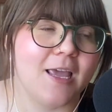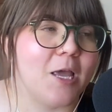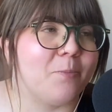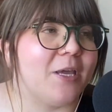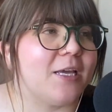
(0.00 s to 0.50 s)

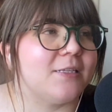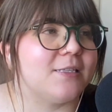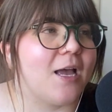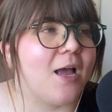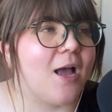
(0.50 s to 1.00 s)
Because
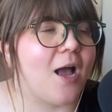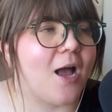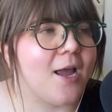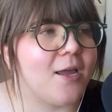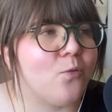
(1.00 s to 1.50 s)

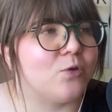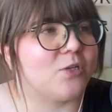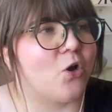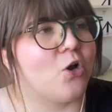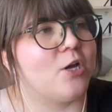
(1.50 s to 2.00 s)
I was
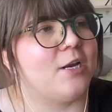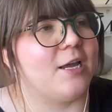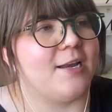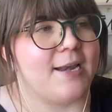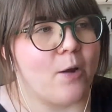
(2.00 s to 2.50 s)
on a
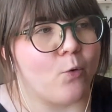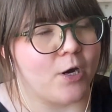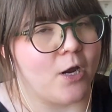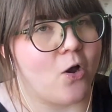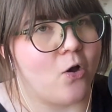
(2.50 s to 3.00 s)

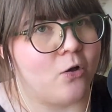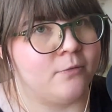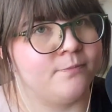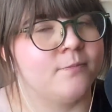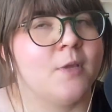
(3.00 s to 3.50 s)
networking call
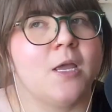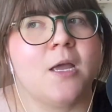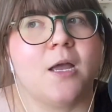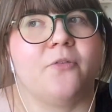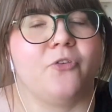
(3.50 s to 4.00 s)

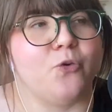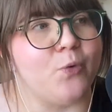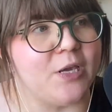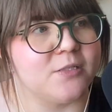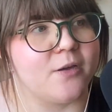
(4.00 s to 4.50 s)
a few
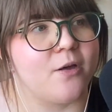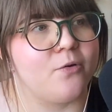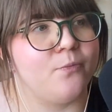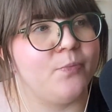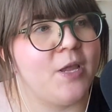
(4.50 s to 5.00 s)
weeks
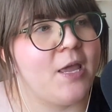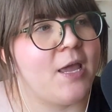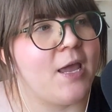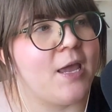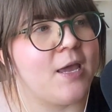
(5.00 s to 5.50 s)
ago,
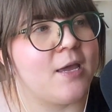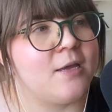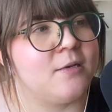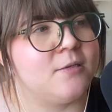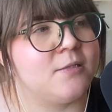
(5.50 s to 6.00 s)

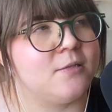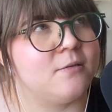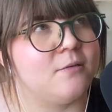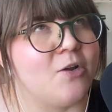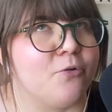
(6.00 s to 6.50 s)
and
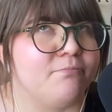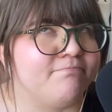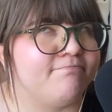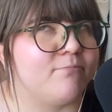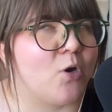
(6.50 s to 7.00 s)
no,
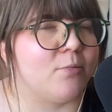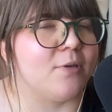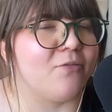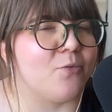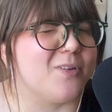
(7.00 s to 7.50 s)
probably
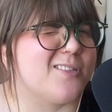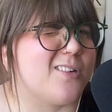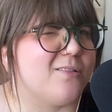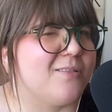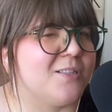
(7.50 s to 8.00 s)
a few months
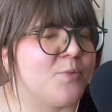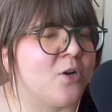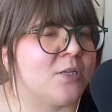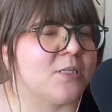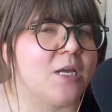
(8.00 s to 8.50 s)
ago, let's be
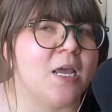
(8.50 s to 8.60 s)
honest.